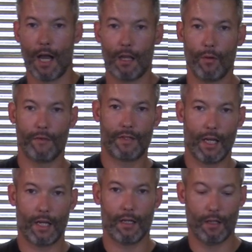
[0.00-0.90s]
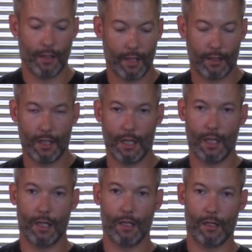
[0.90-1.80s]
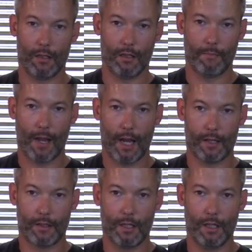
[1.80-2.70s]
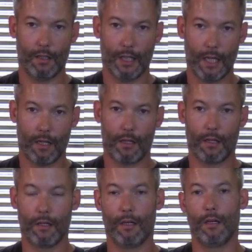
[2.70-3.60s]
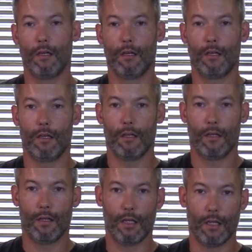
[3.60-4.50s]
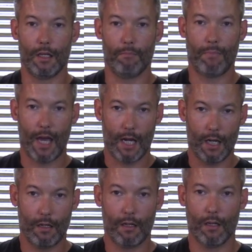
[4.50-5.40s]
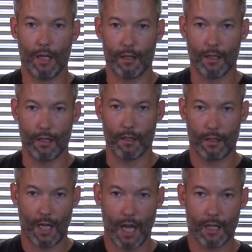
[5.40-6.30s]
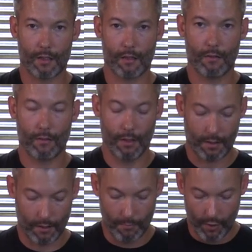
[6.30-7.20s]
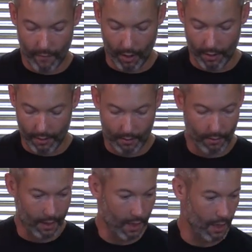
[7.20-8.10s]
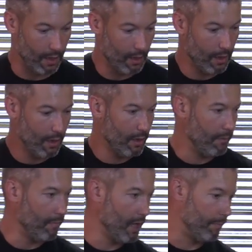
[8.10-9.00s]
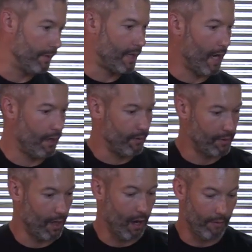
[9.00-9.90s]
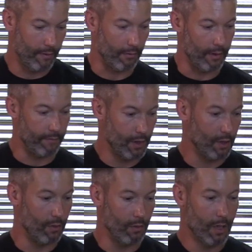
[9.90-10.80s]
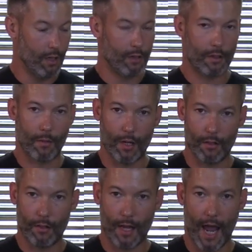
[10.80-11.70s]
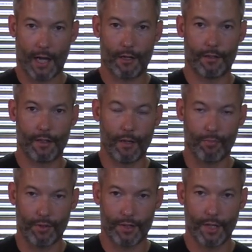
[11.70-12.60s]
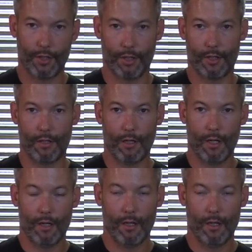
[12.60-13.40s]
now that we've taken a look at the magazine length, the bedding, and the case, let's move on to the meat and potatoes of the review. Talk about accuracy, precision,